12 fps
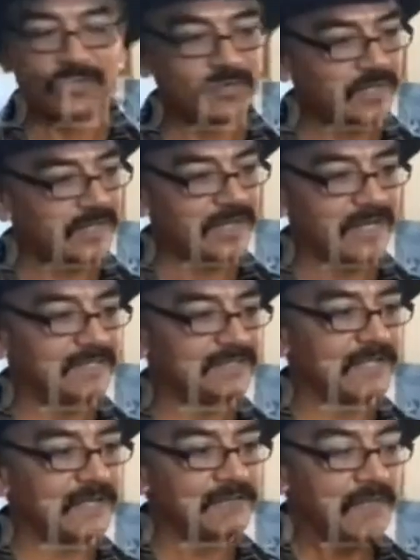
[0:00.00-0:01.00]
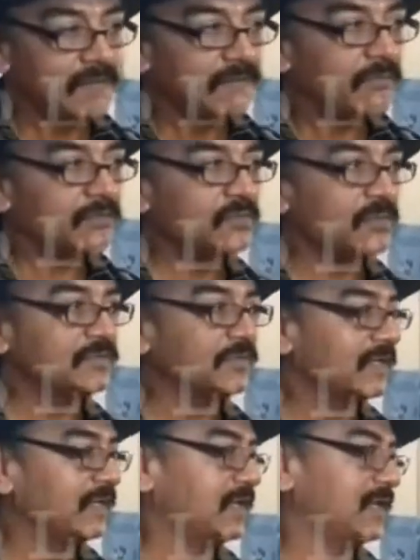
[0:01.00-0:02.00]
I decided to study
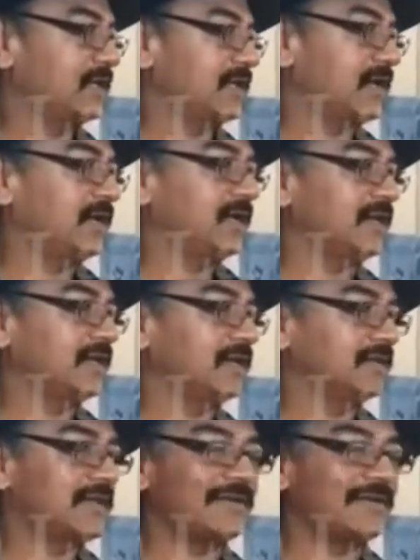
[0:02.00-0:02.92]
biology.